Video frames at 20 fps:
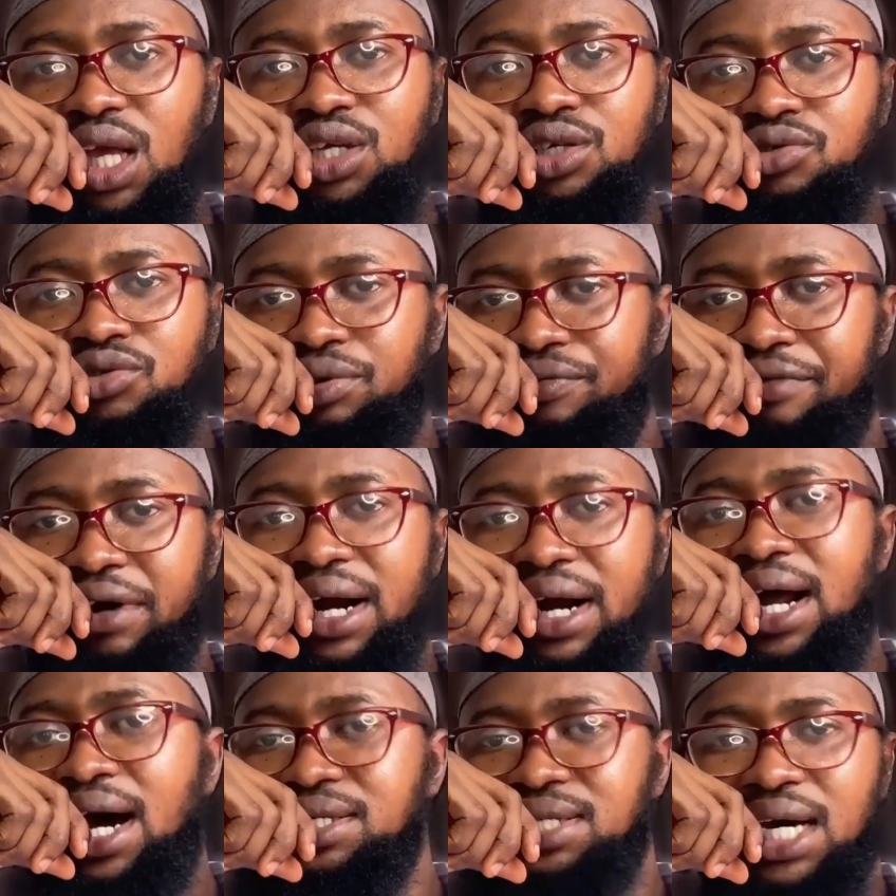
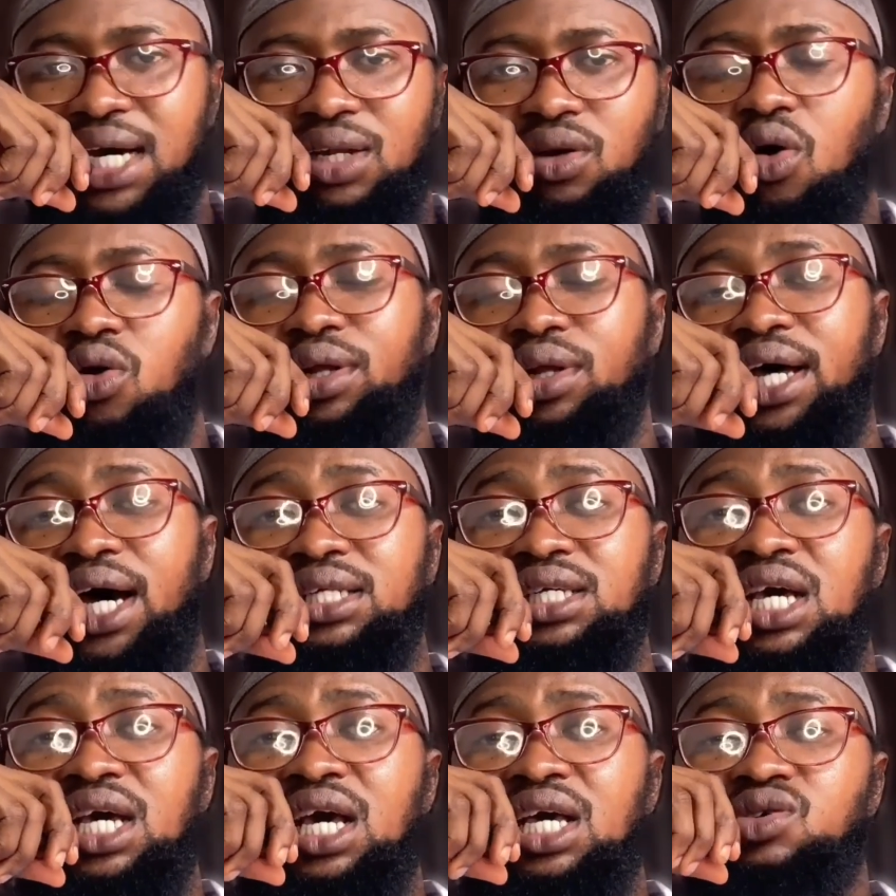referrals and all
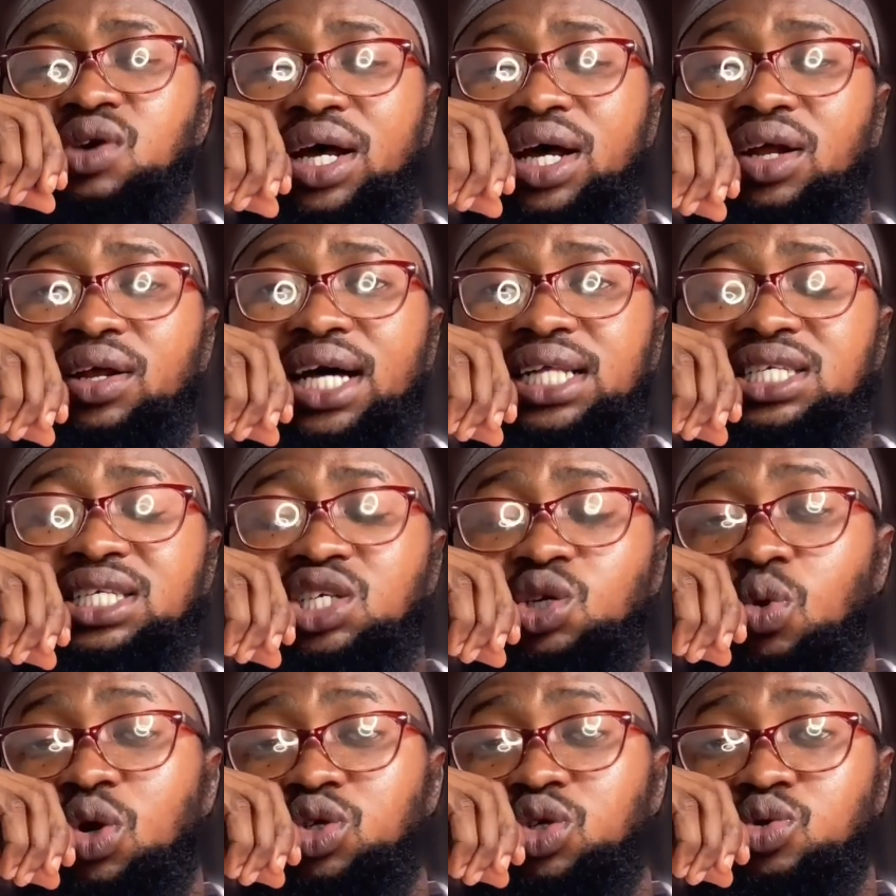that. So another thing
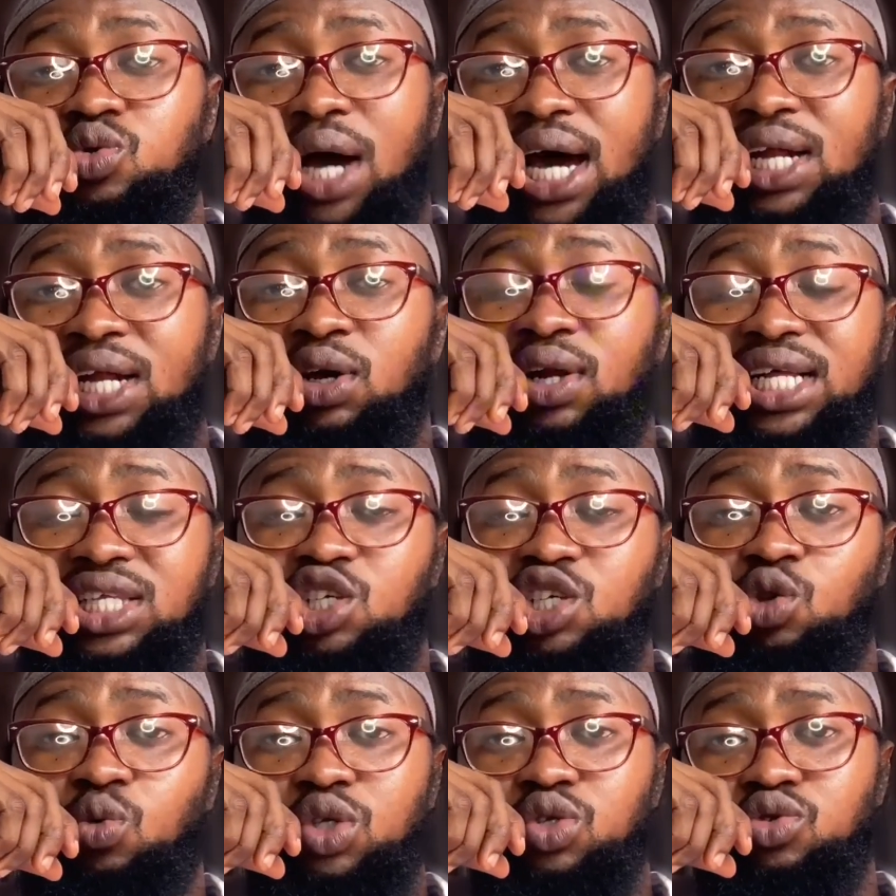you
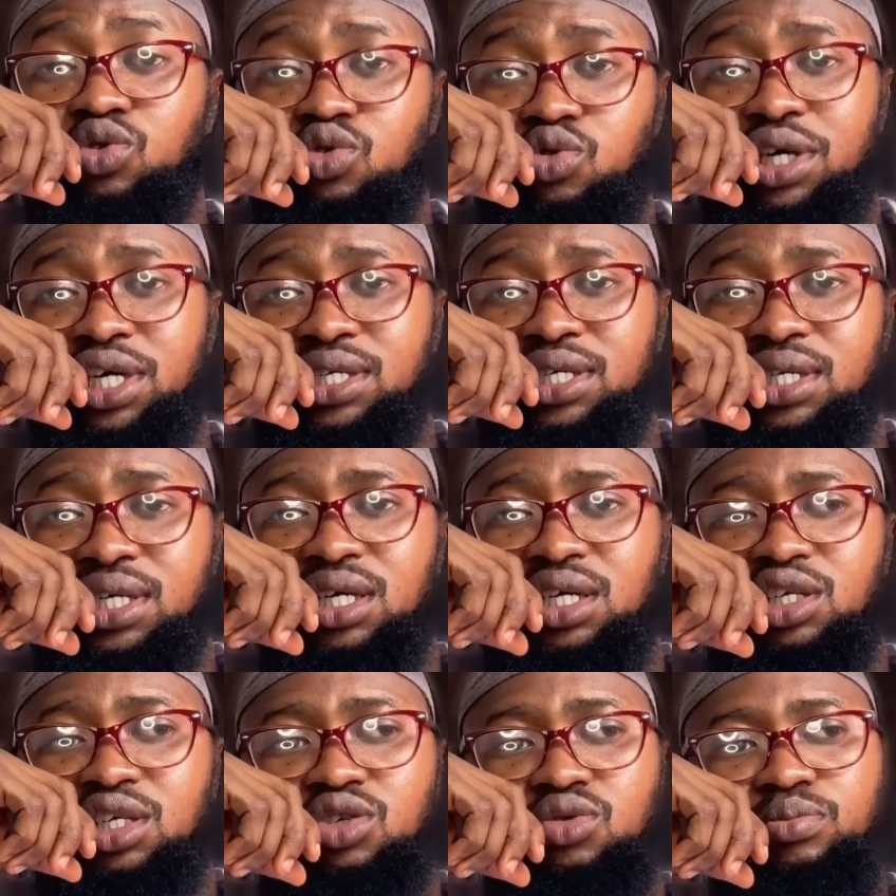want to do is
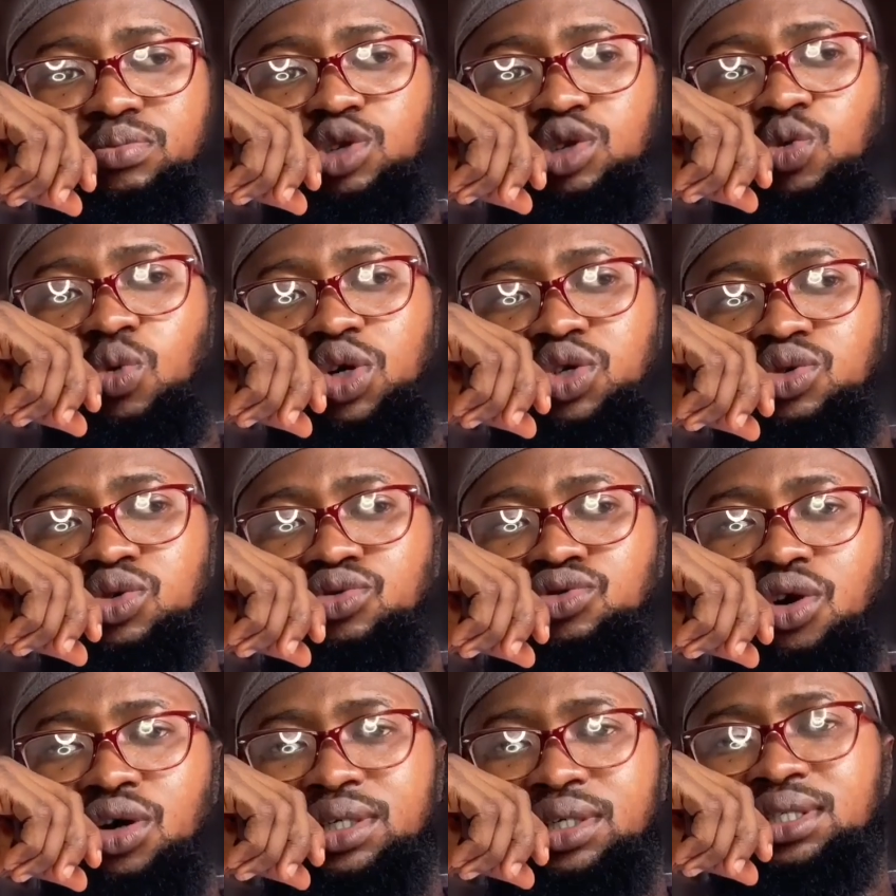you want to
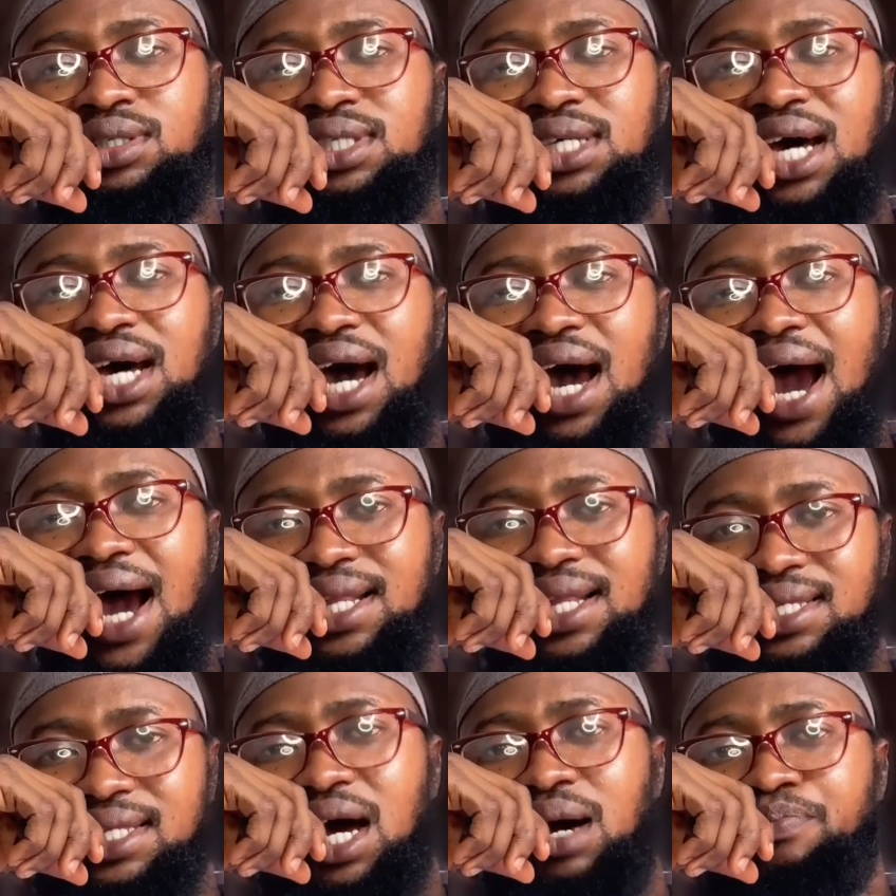run
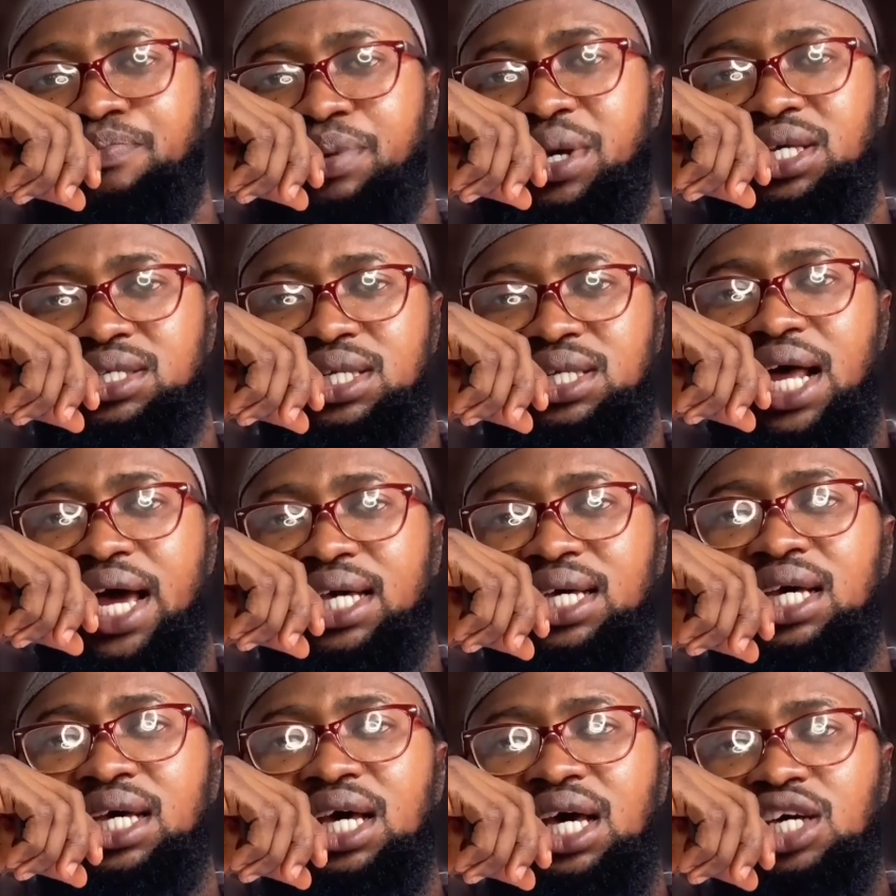ad campaigns.
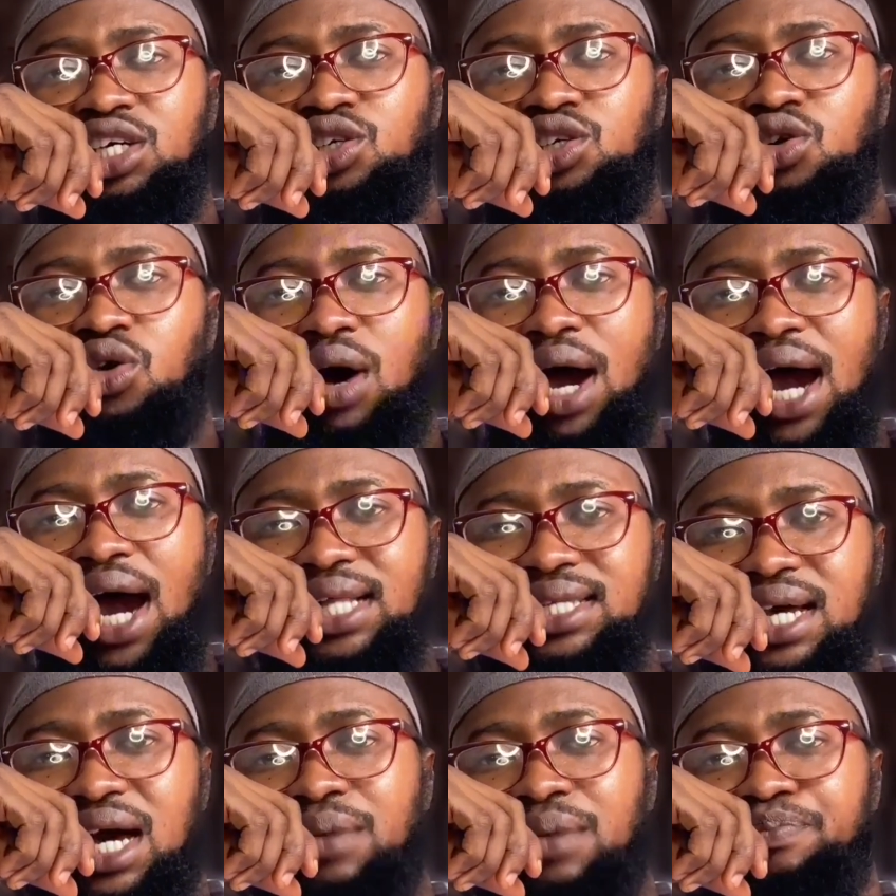Like your
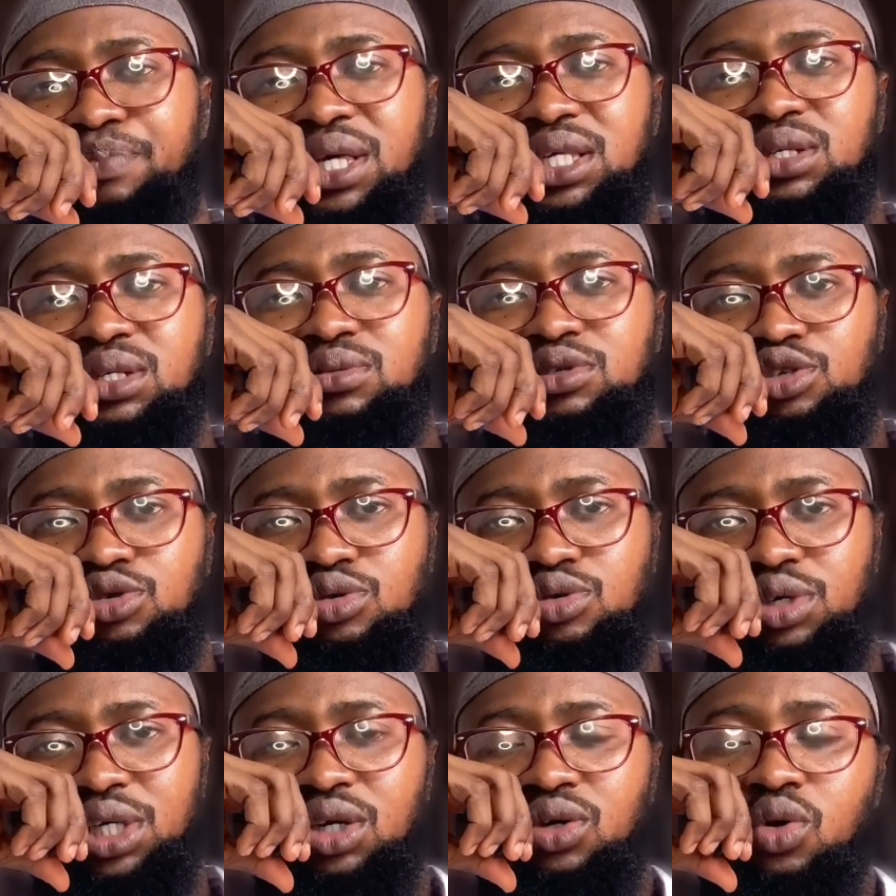ad campaign
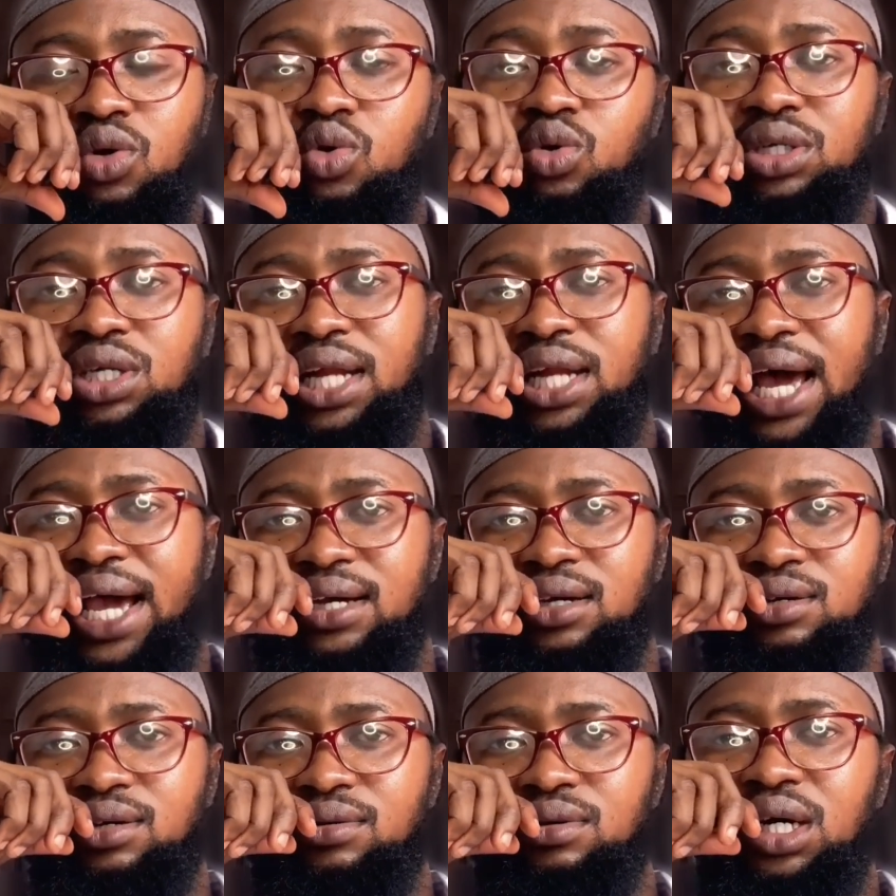should include like